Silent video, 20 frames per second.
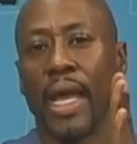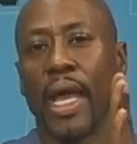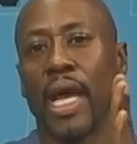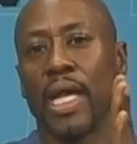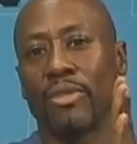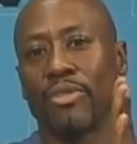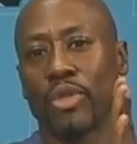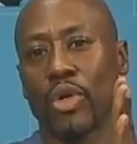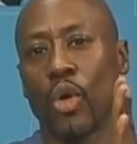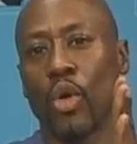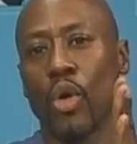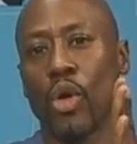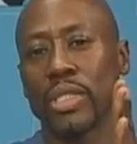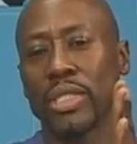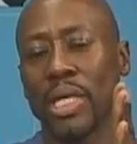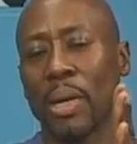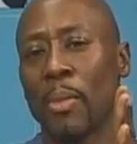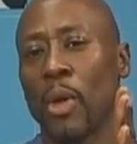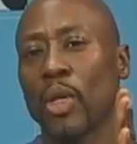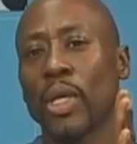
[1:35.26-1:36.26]
And of
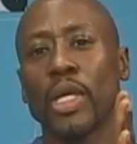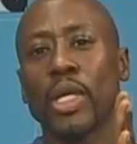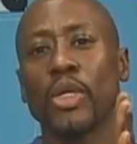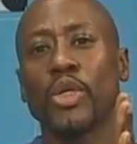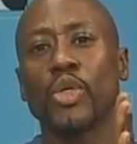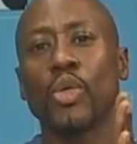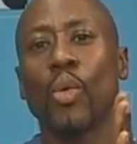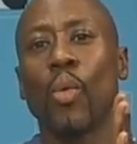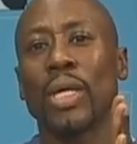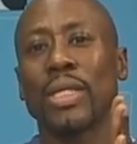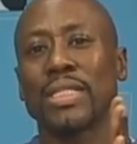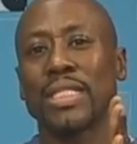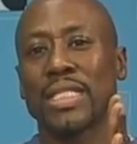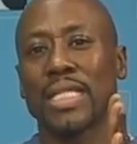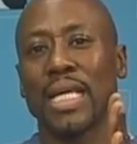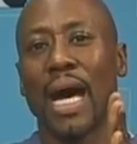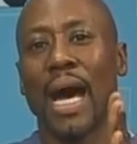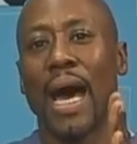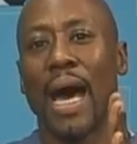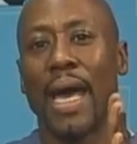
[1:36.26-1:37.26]
course, I'm only going to do one
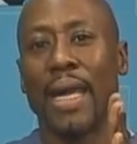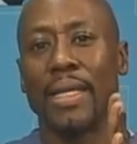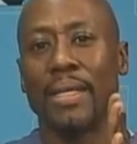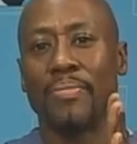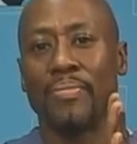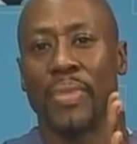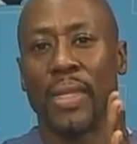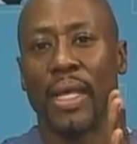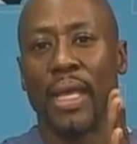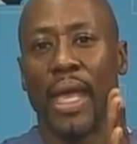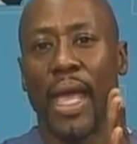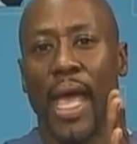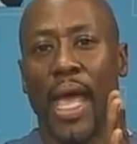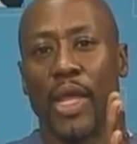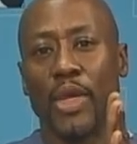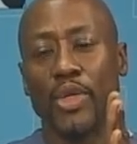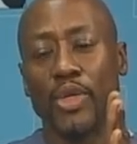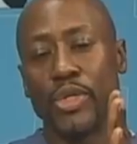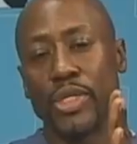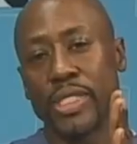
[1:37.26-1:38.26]
side, and
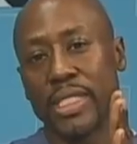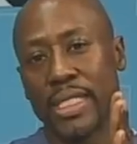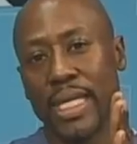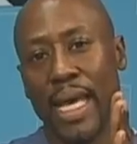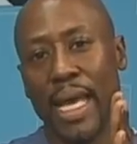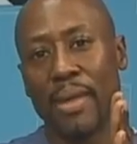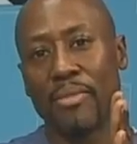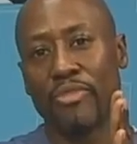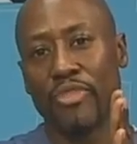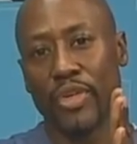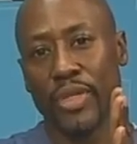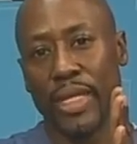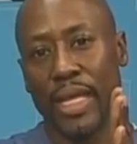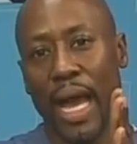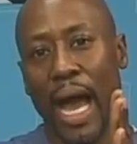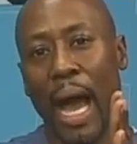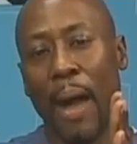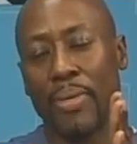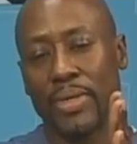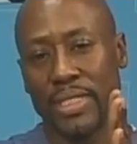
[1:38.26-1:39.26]
you do the same for the
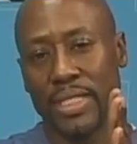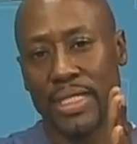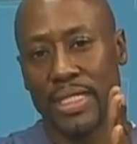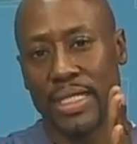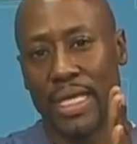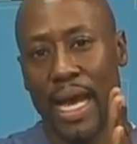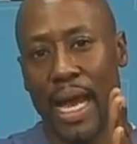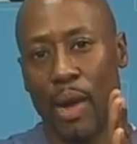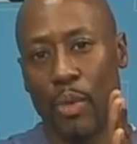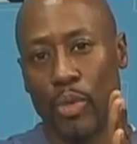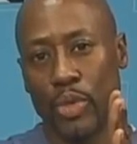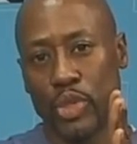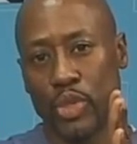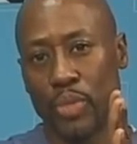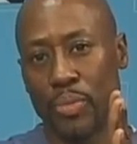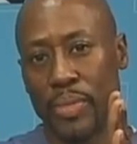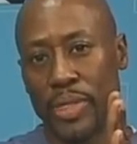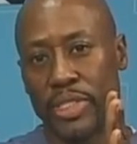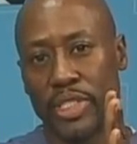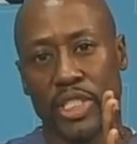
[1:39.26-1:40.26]
opposite side, which will
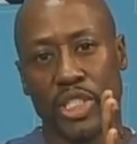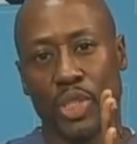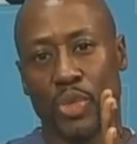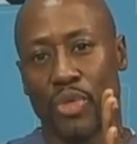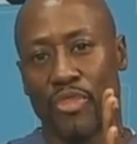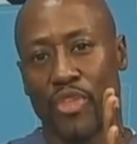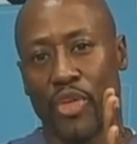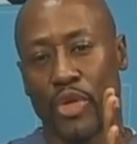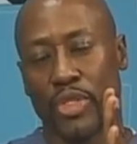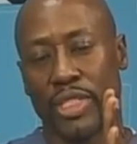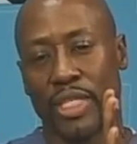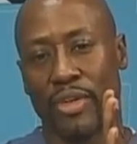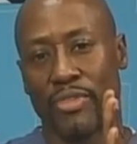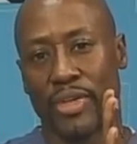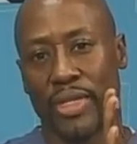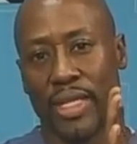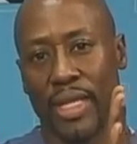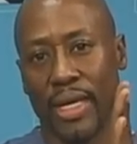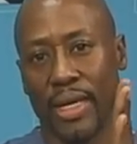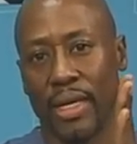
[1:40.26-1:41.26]
be just to reverse
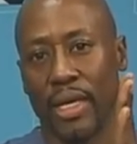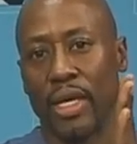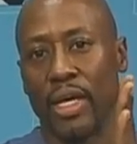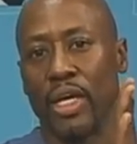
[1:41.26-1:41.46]
everything.